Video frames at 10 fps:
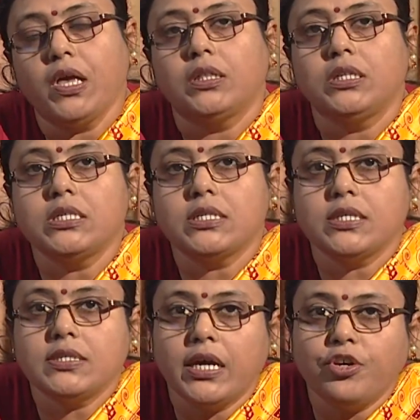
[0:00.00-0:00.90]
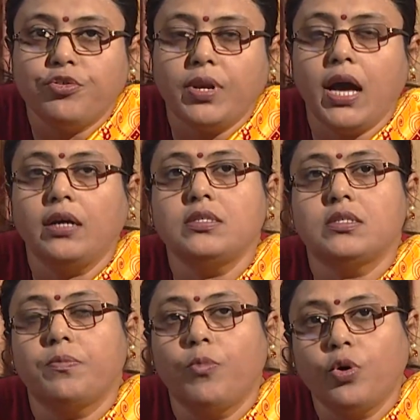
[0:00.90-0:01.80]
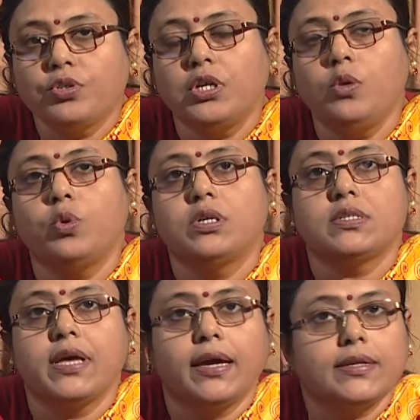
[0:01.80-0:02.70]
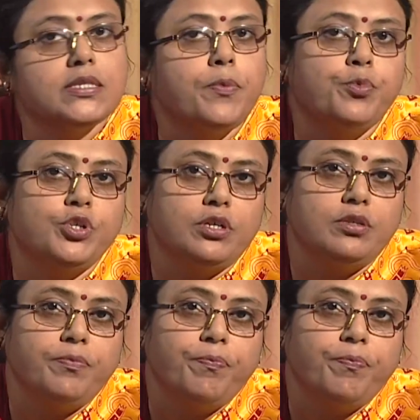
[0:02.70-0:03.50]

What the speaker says: this centralized model was accepted